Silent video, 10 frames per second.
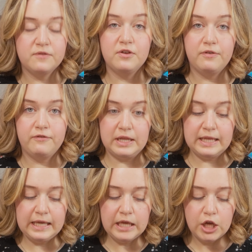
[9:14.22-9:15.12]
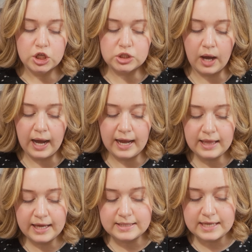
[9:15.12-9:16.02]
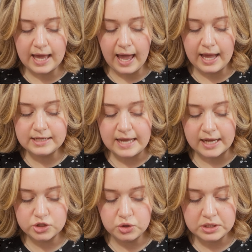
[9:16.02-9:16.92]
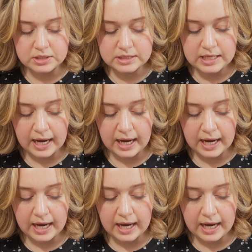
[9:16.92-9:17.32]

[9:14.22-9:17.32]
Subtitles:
of the filling. So I like to end, as you can see,